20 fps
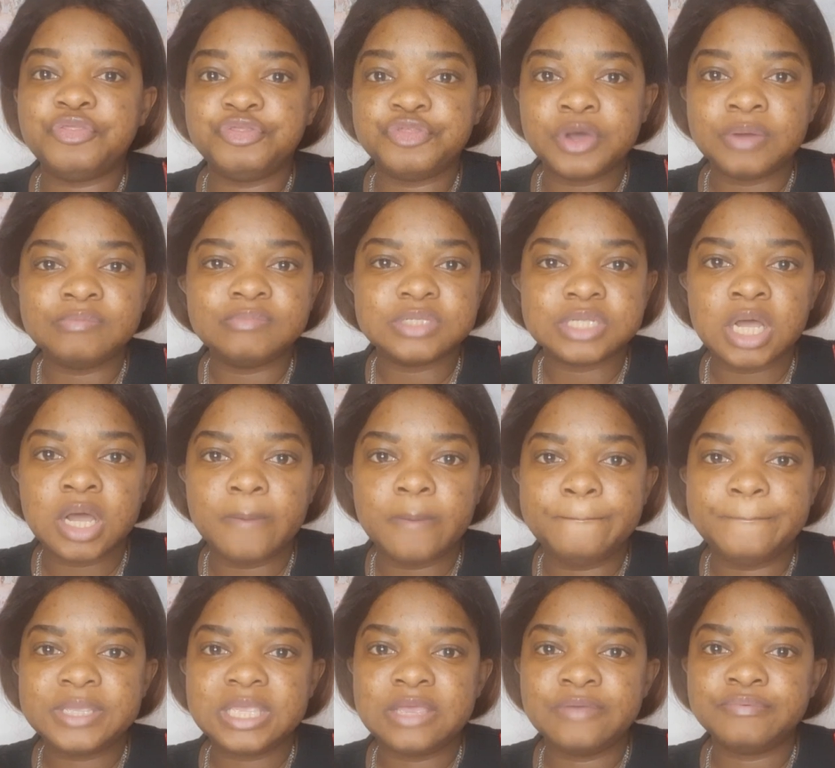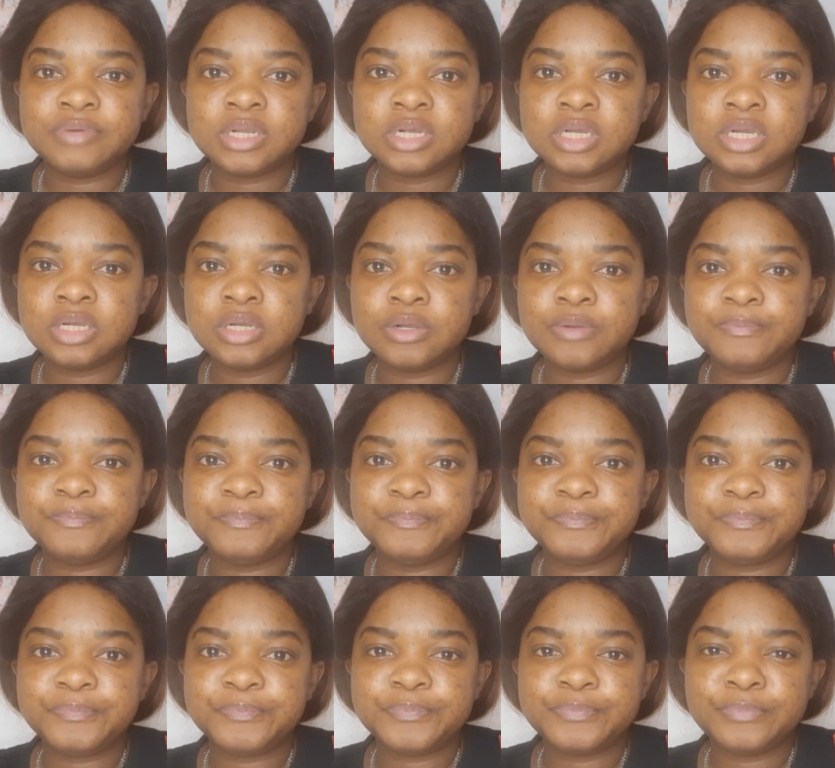thumbs up, give it a
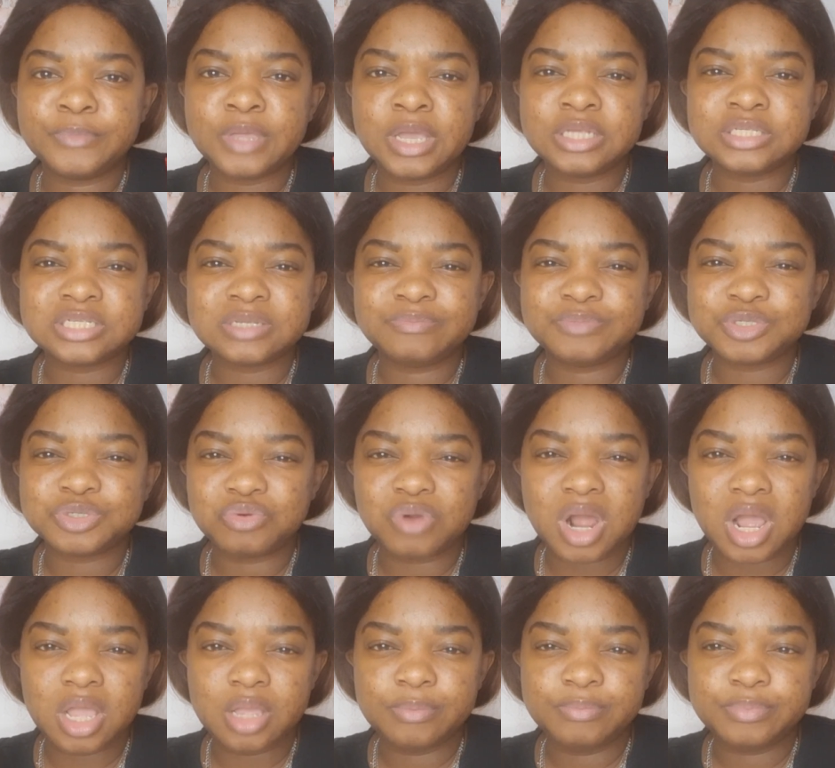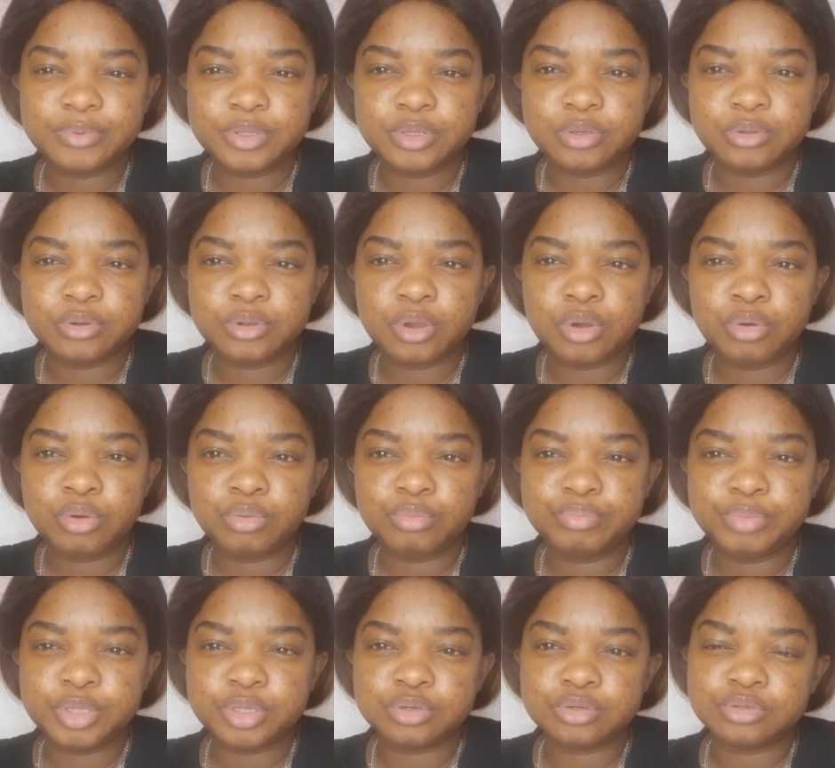subscribe, you know,
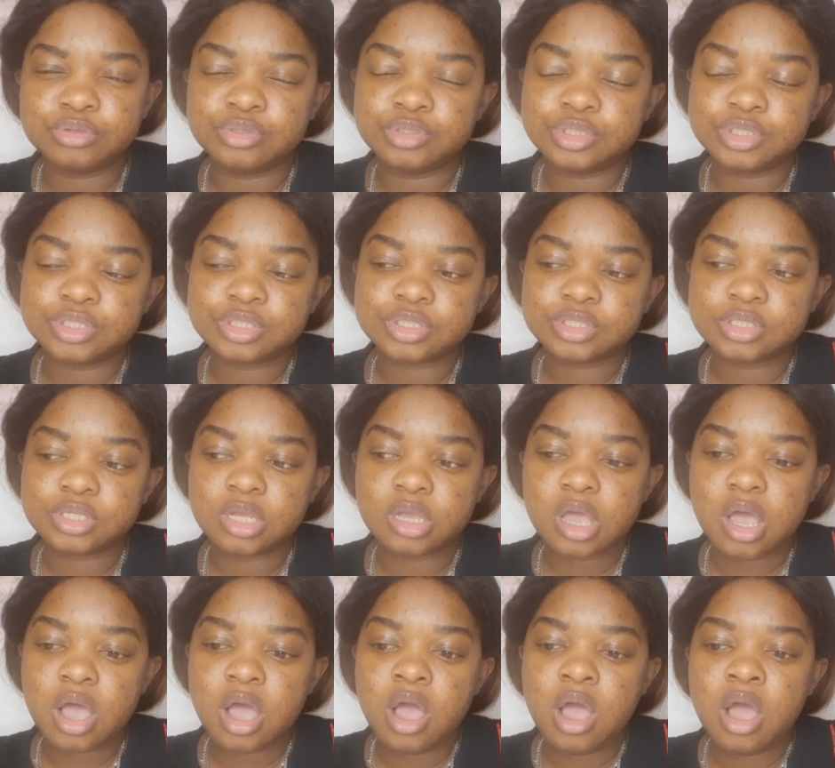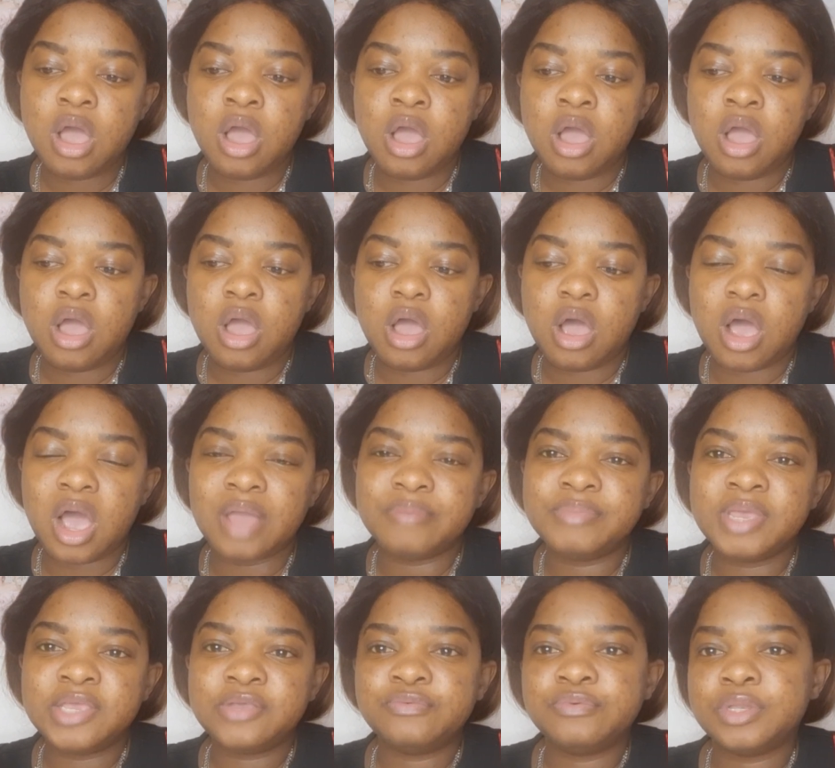because I
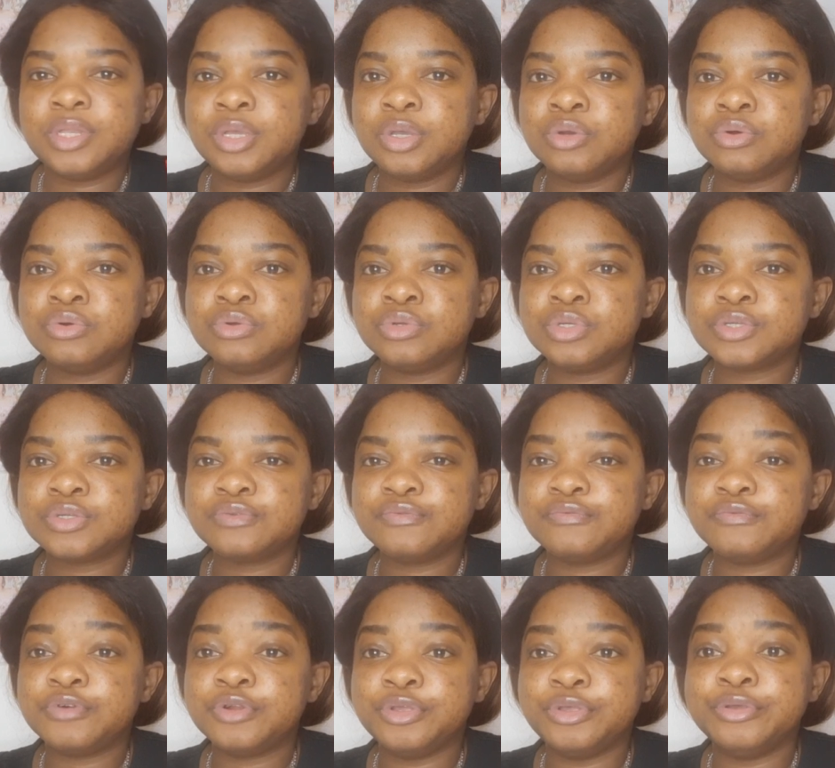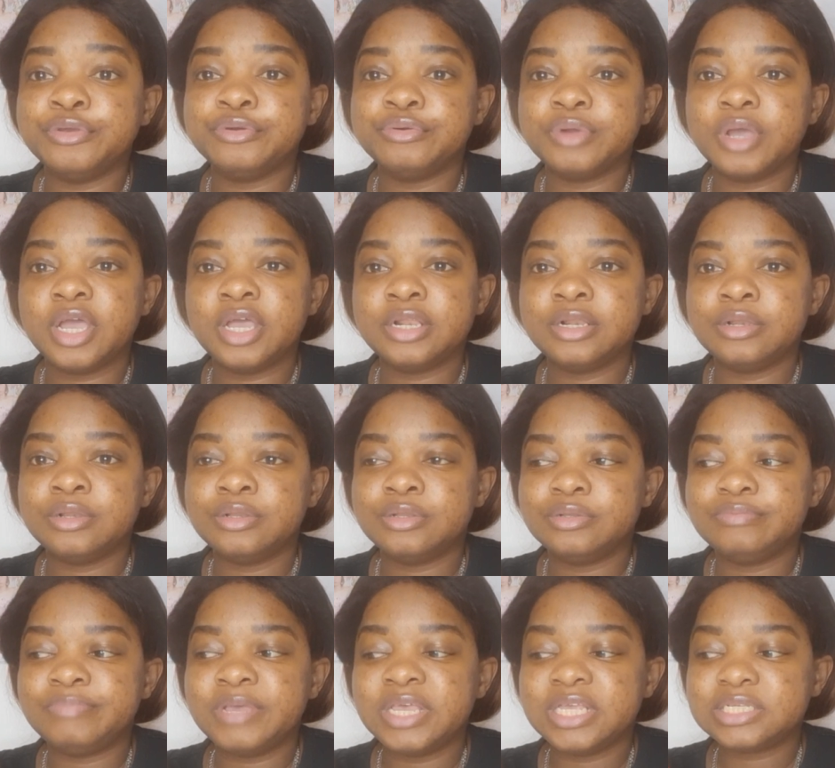make videos for you, and
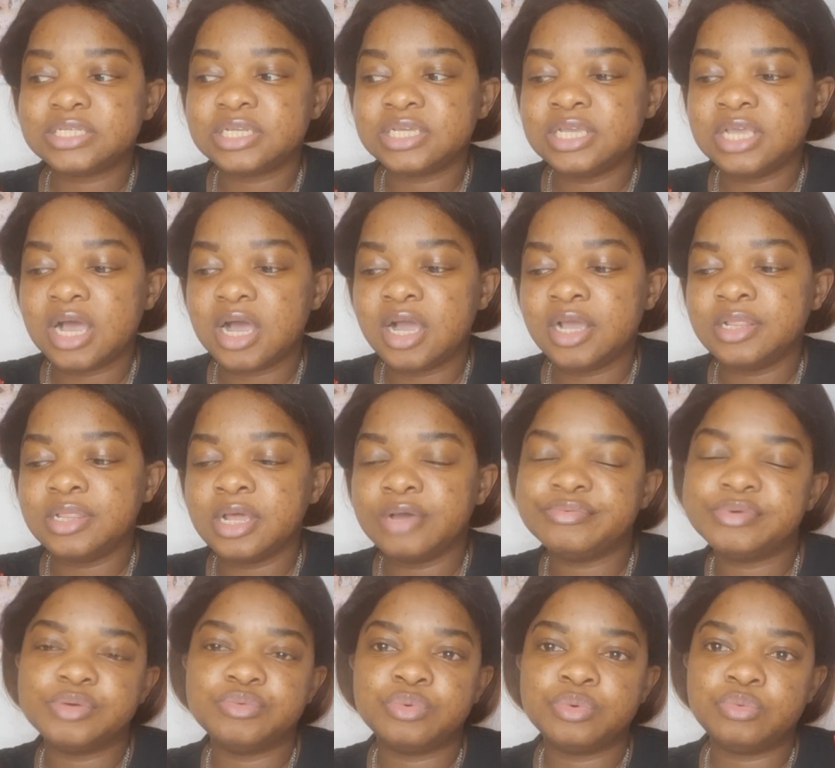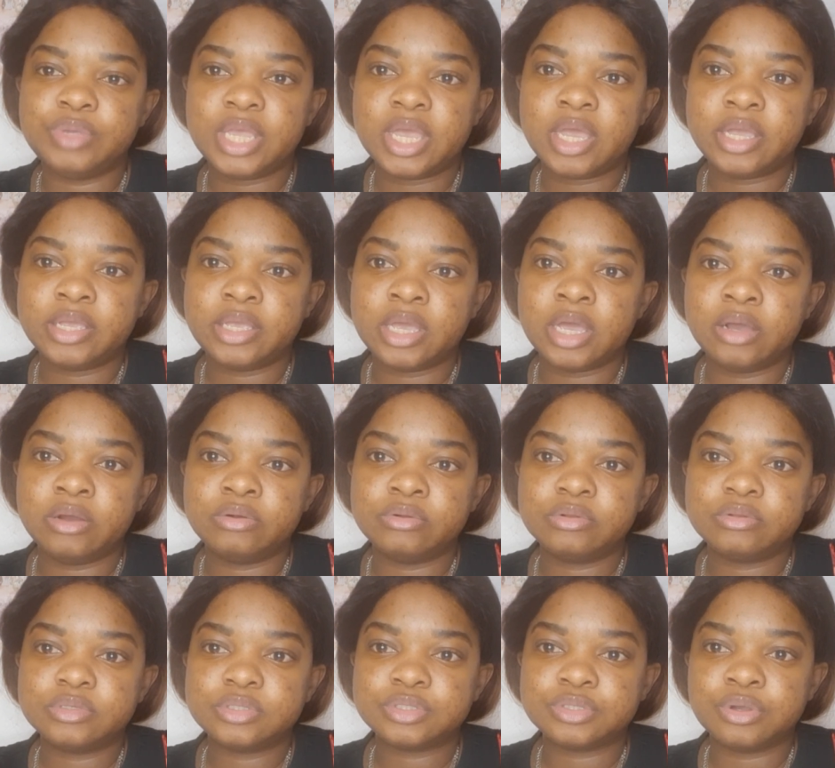basically I love it when we hang out,
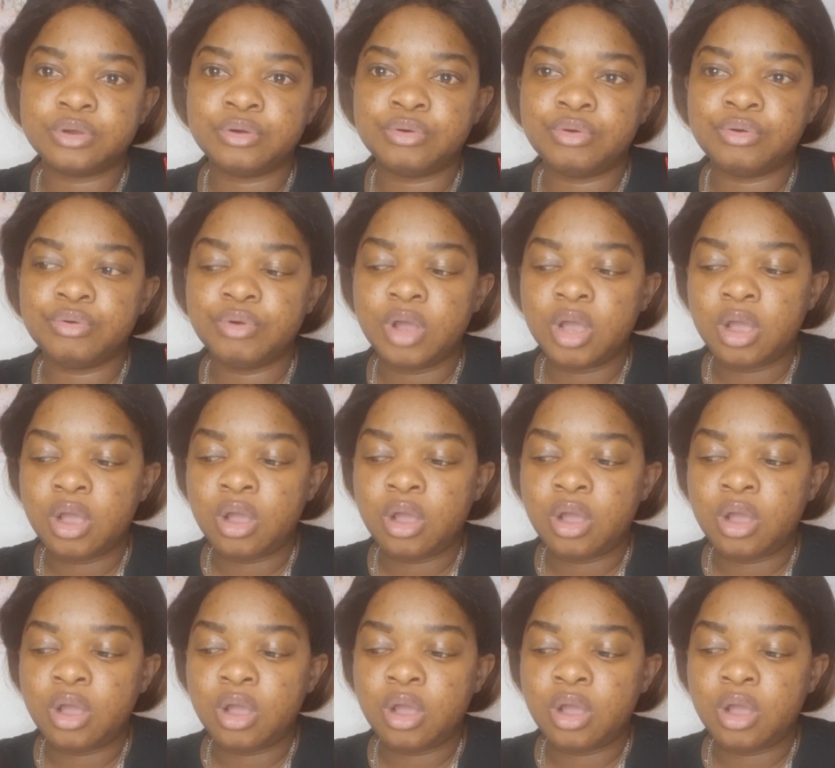so